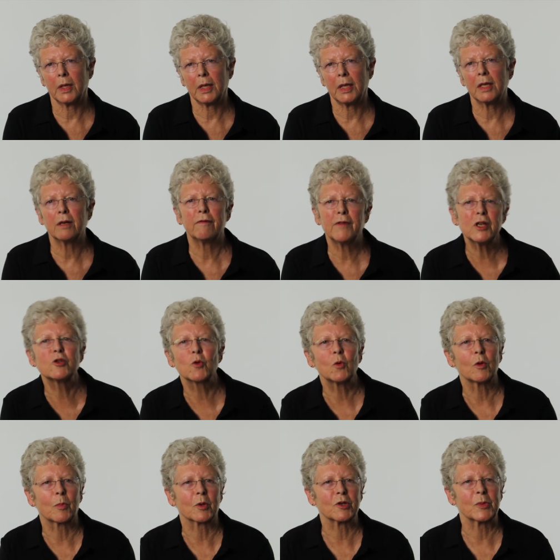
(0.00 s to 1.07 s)

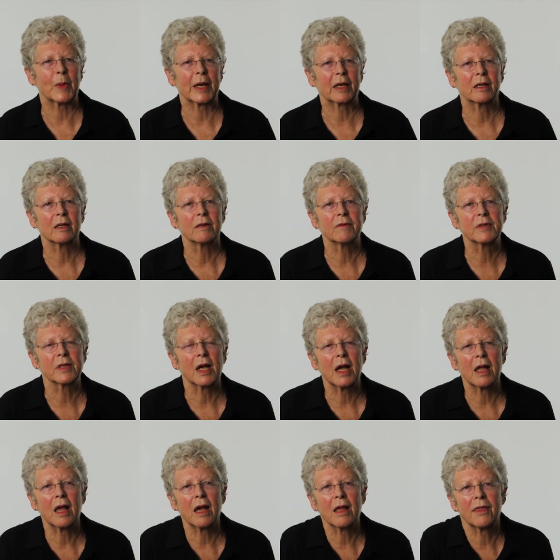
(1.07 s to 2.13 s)
individual perspectives,
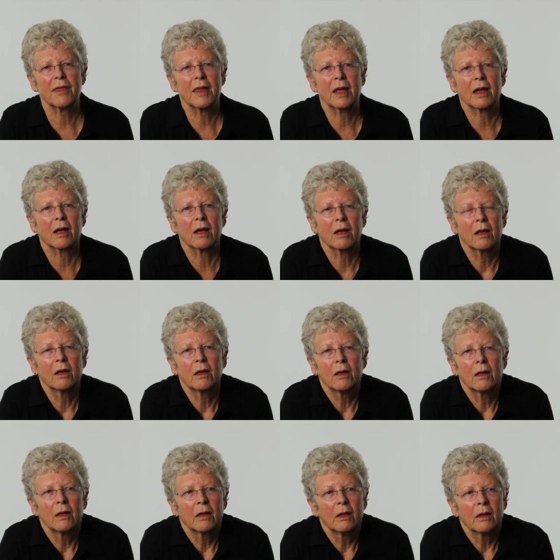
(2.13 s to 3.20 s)
I, I think
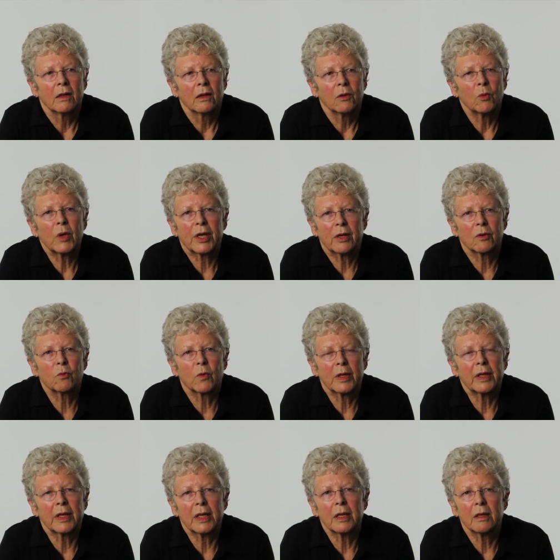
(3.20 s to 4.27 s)
we could
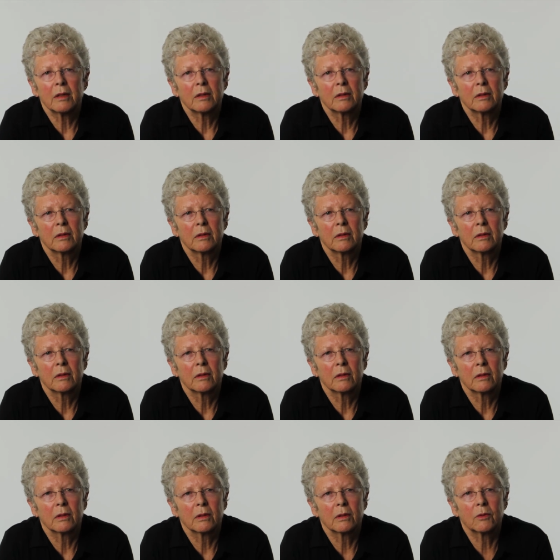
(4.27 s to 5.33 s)
really
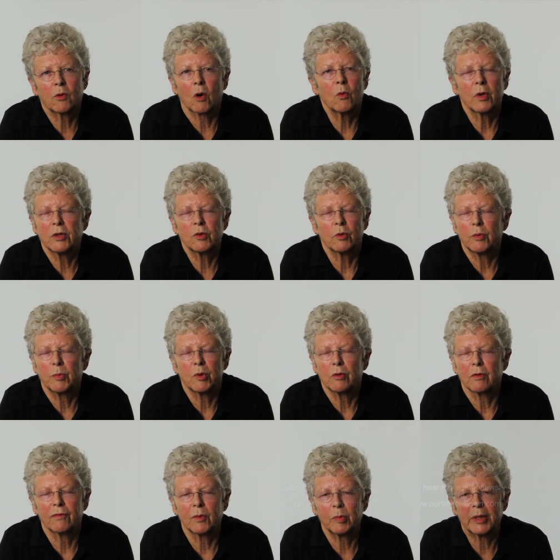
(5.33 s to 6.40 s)
grow into a
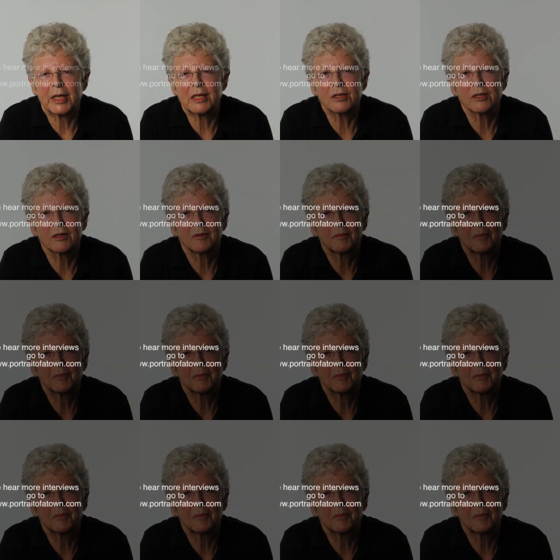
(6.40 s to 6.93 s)
beautiful place.